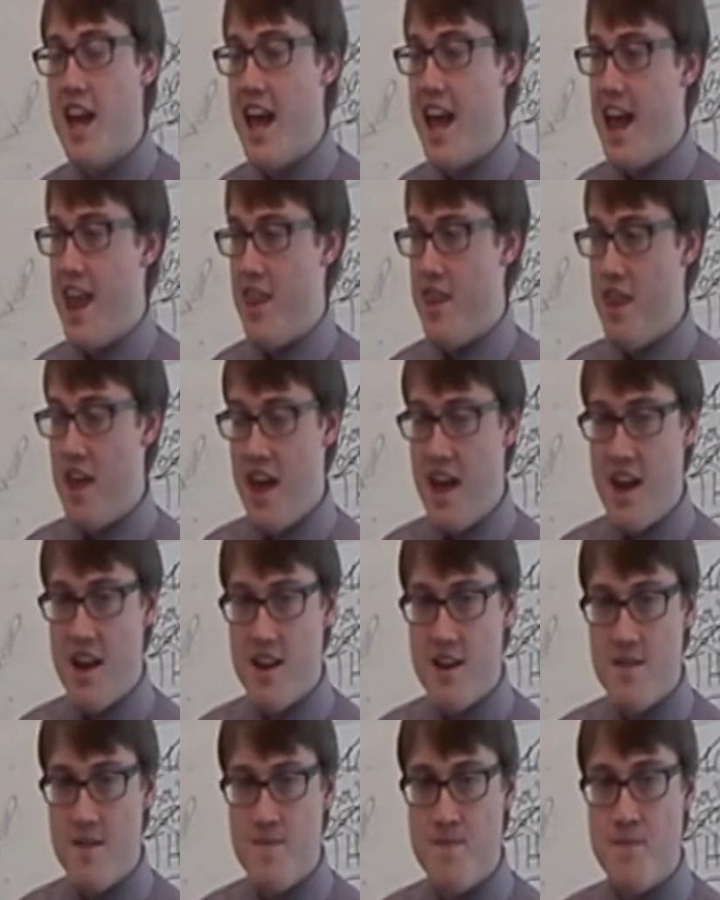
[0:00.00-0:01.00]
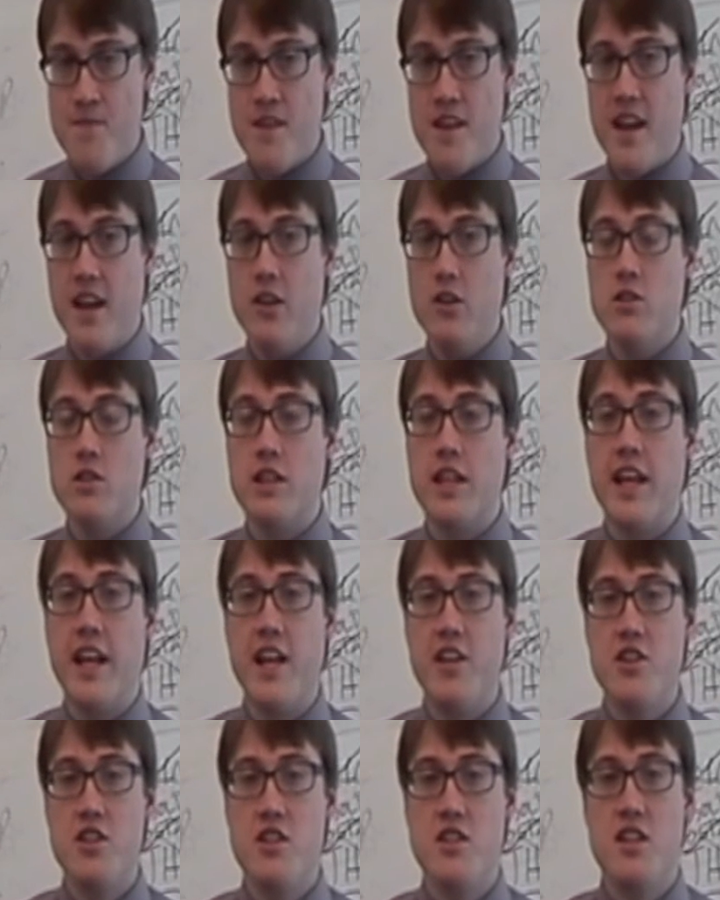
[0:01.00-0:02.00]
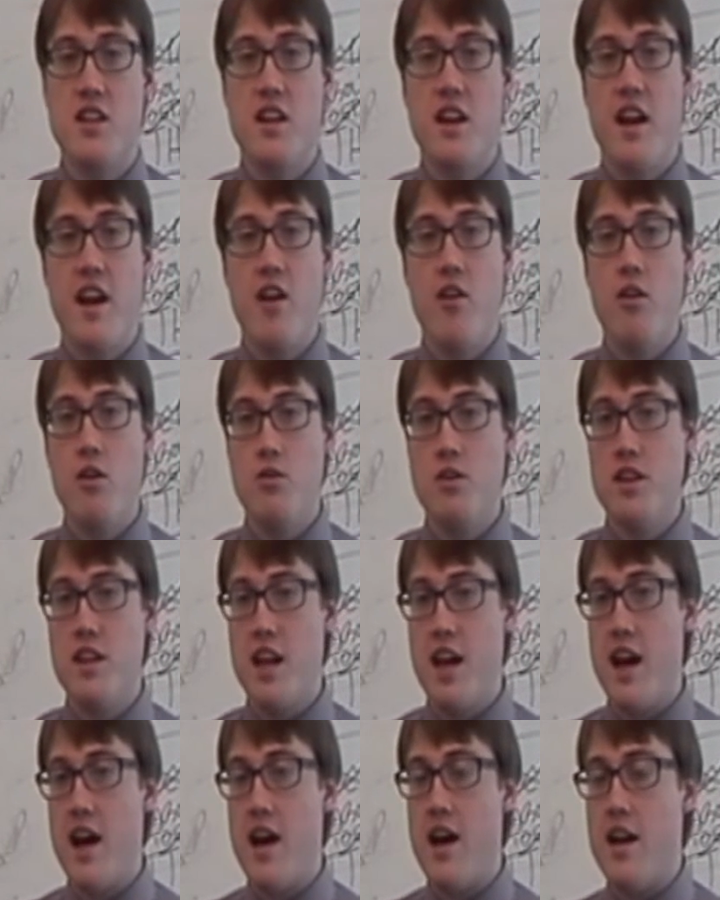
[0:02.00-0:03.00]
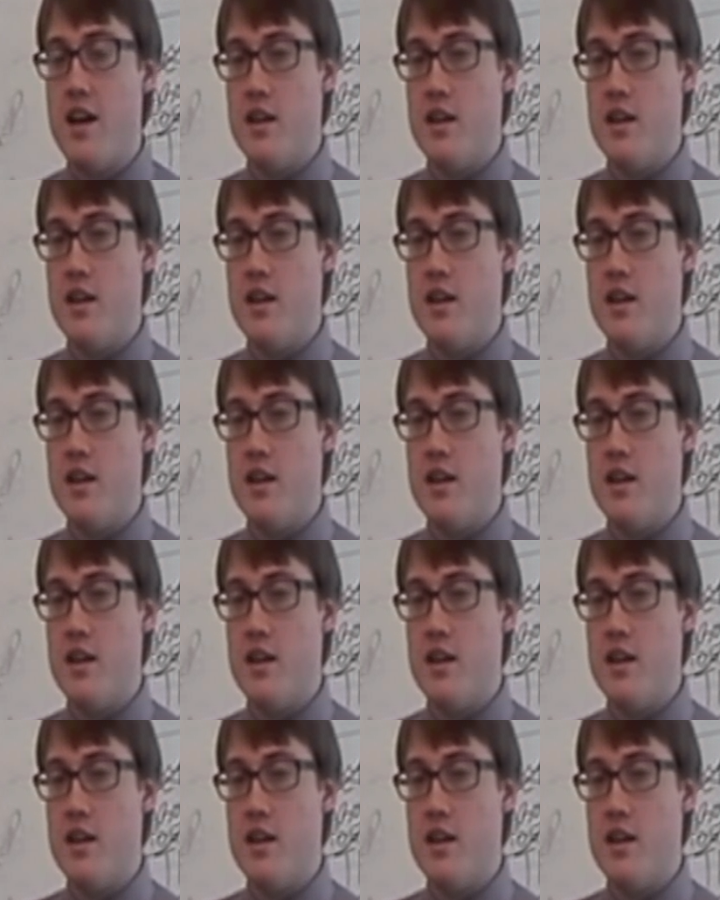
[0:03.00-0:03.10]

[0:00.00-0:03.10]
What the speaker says: And then Harold catches an arrow to the eye.